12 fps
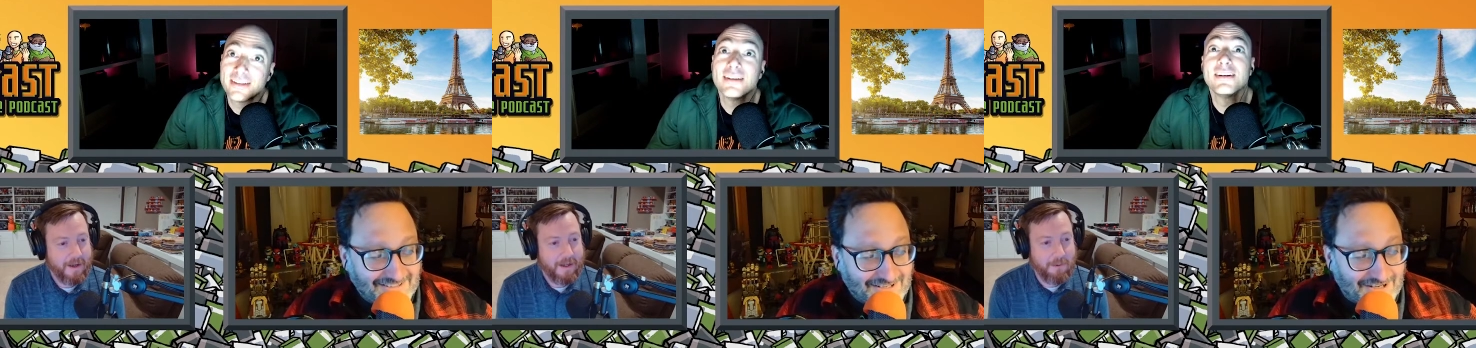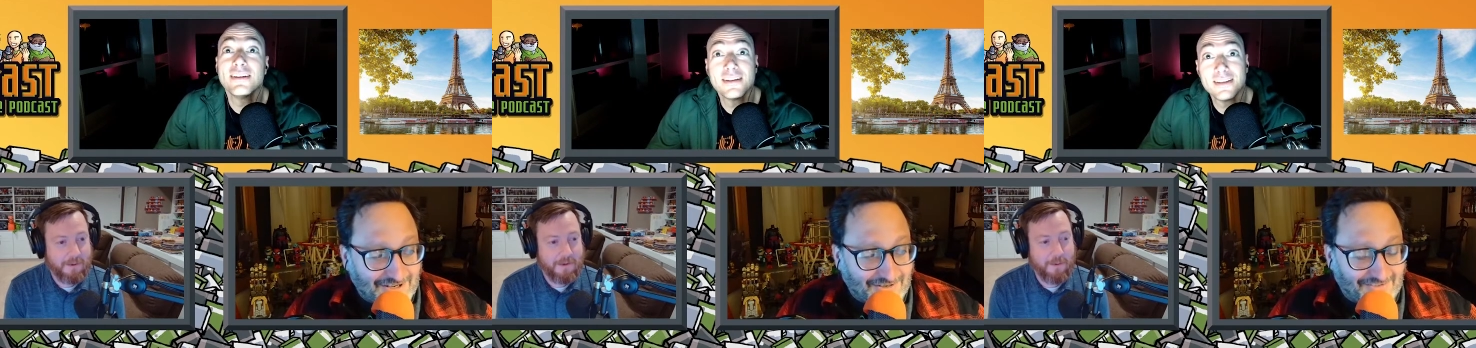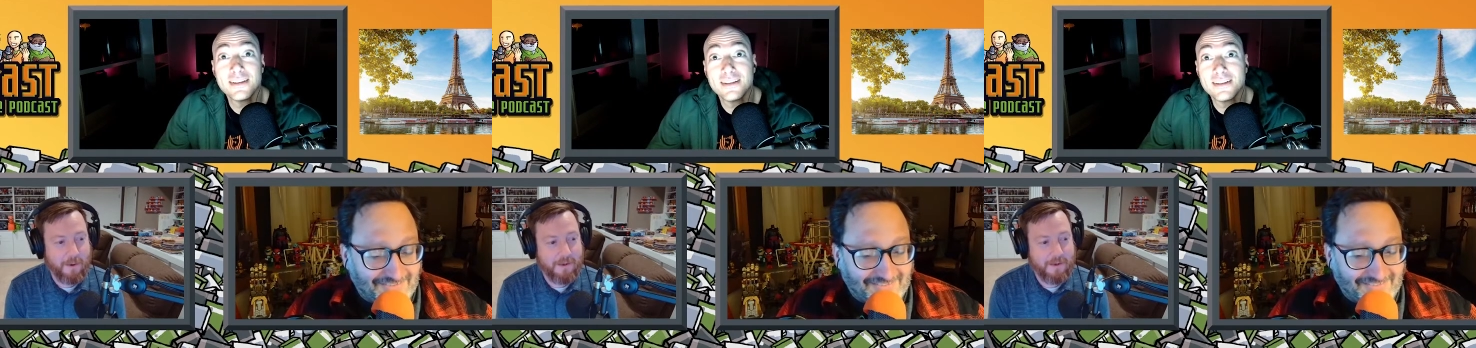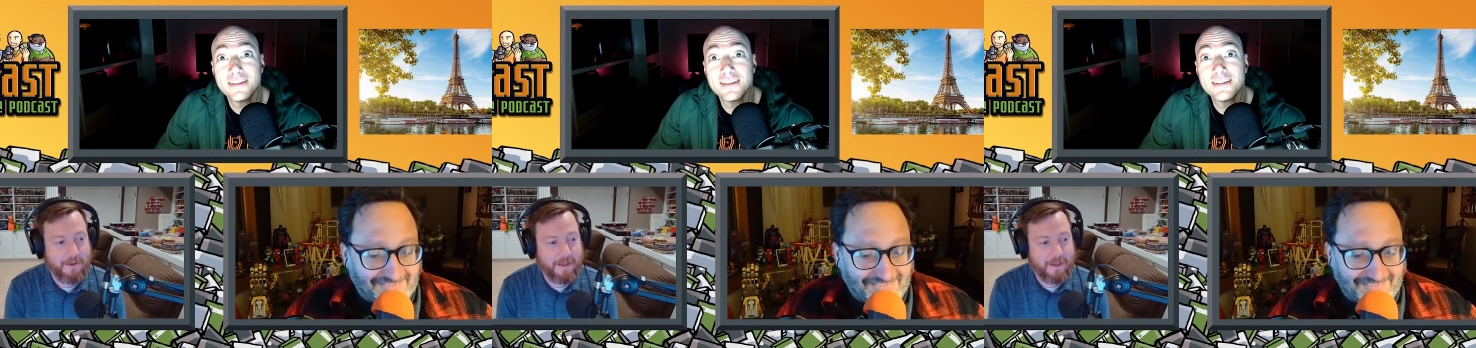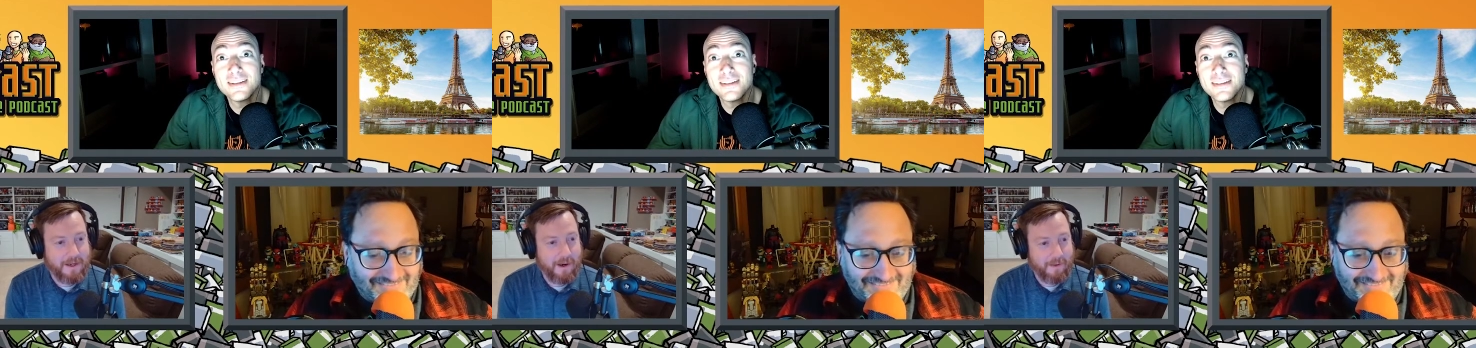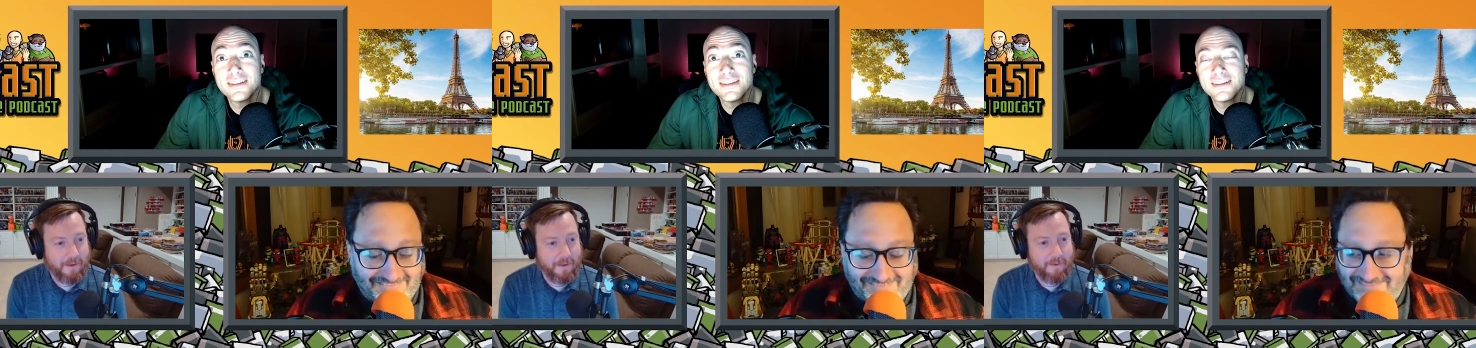Speaker 1: was know, the one getting on the
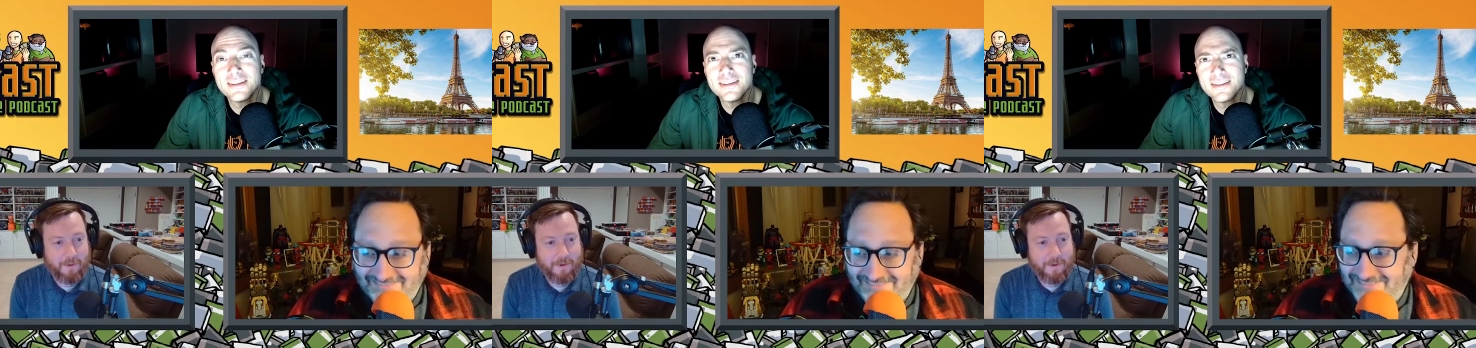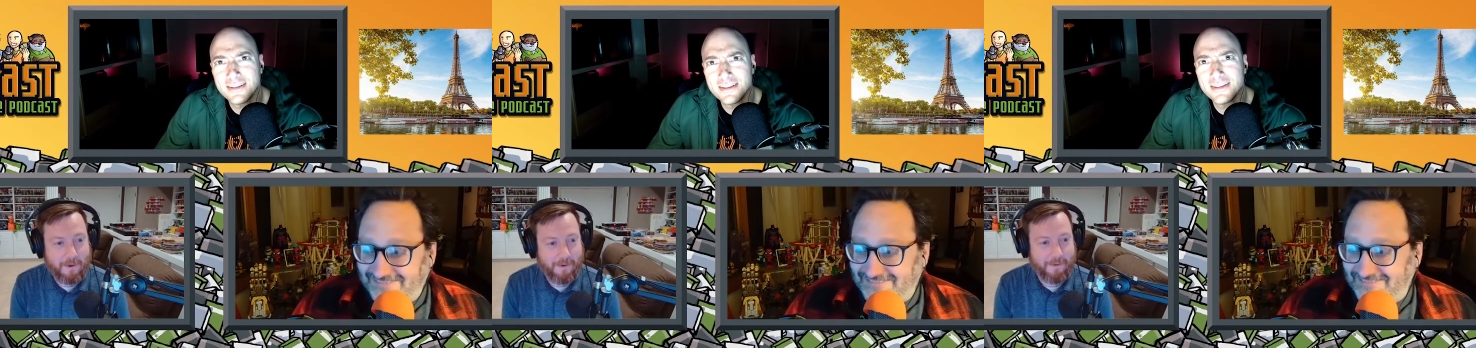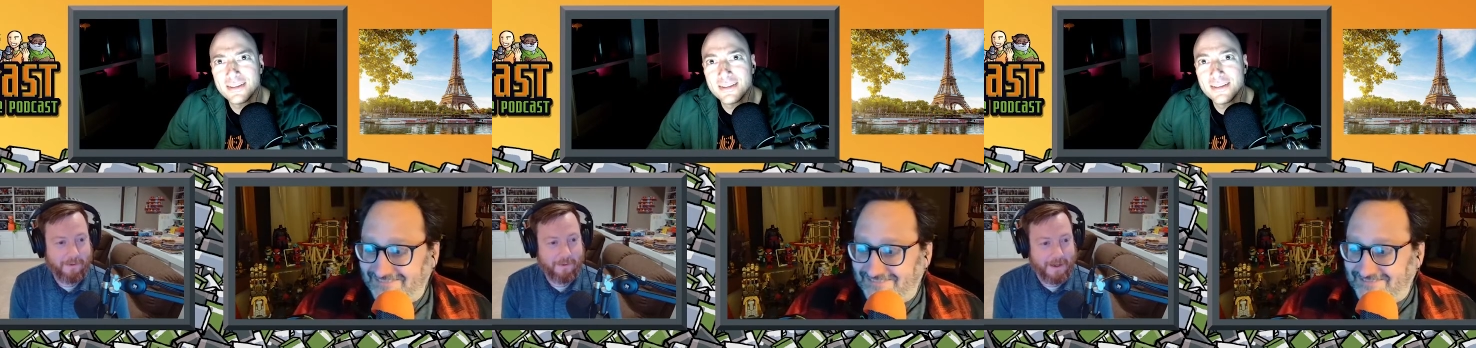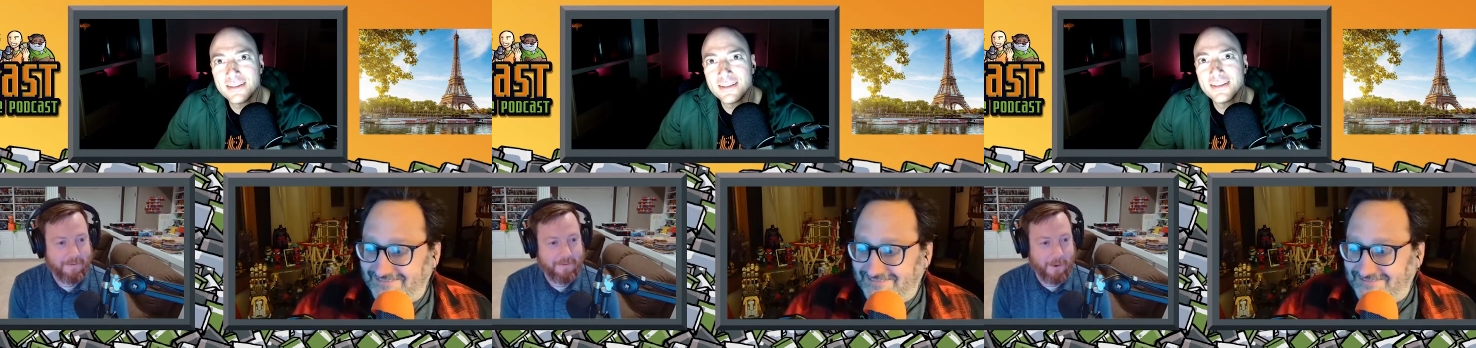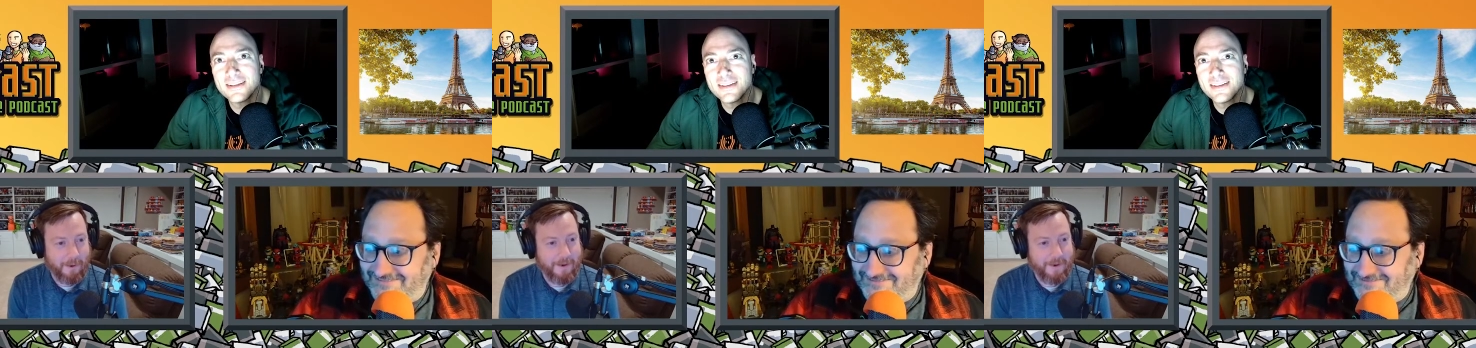phone call, like phone and